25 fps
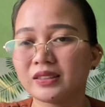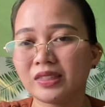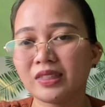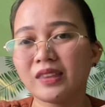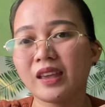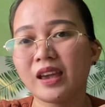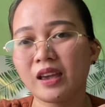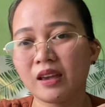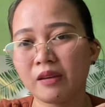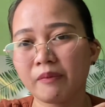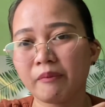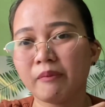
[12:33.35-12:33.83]

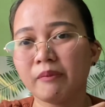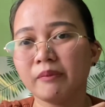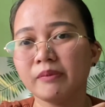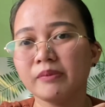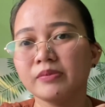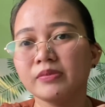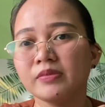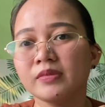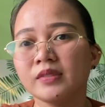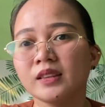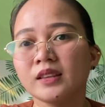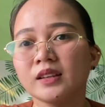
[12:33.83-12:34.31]
him
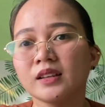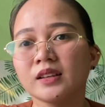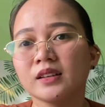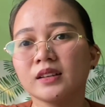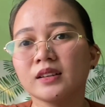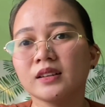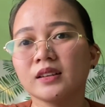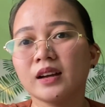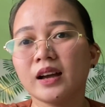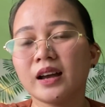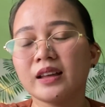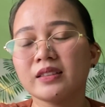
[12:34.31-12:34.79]

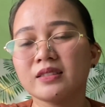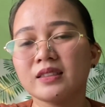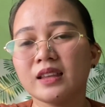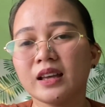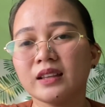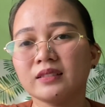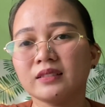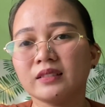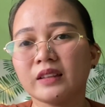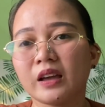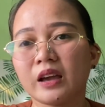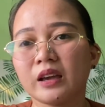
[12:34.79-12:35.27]
at that
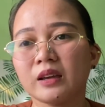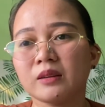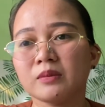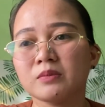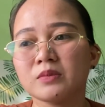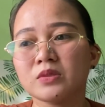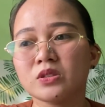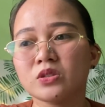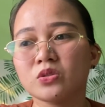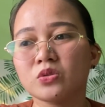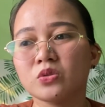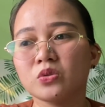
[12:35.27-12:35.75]
time.
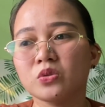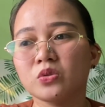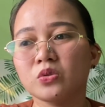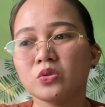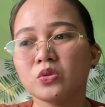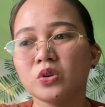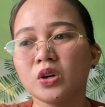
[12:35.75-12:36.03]
So